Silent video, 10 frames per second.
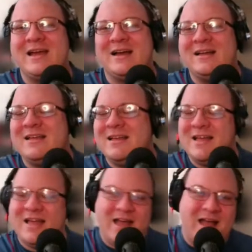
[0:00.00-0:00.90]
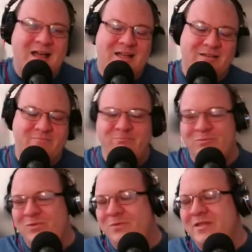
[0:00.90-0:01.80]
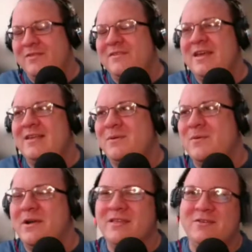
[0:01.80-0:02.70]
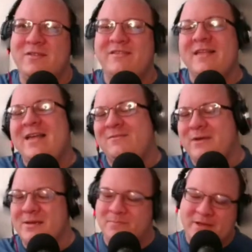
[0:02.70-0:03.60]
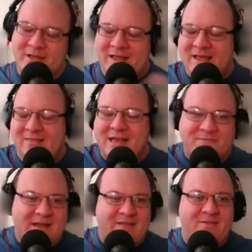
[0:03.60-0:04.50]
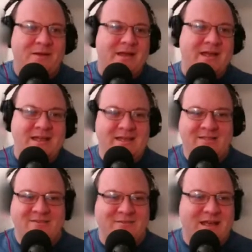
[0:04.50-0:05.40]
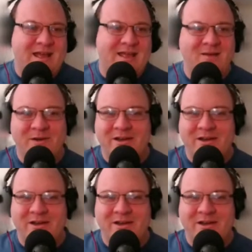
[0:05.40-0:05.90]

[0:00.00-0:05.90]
Yeah. Uh, it's one of those things. We wanted to do this last week, but hey, life got in the way. It's okay.